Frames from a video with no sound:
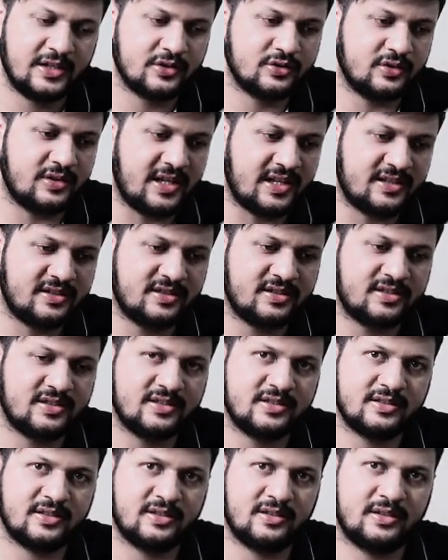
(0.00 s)
So
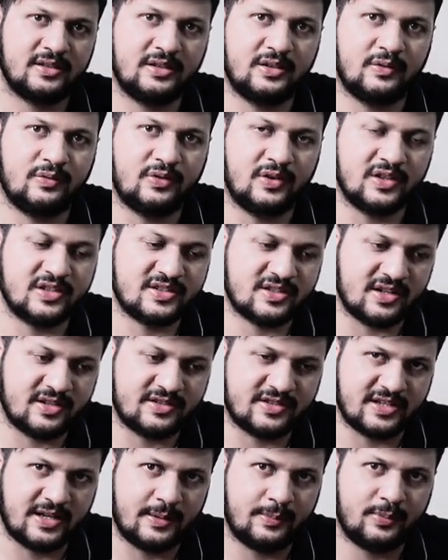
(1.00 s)
that's the first
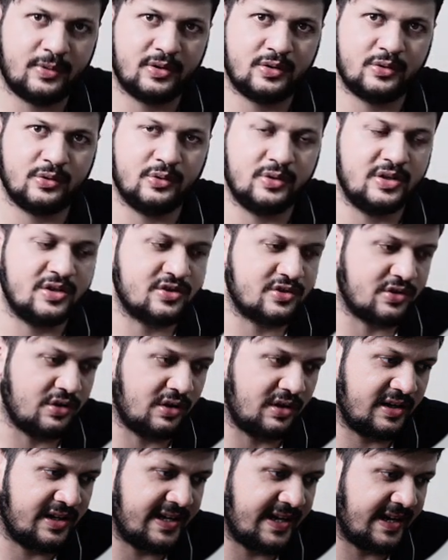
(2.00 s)
step, to
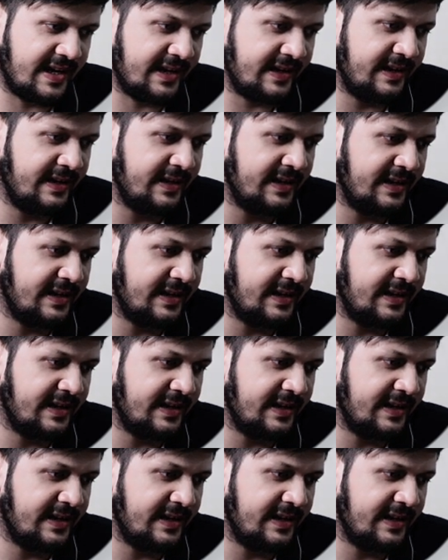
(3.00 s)
install tag.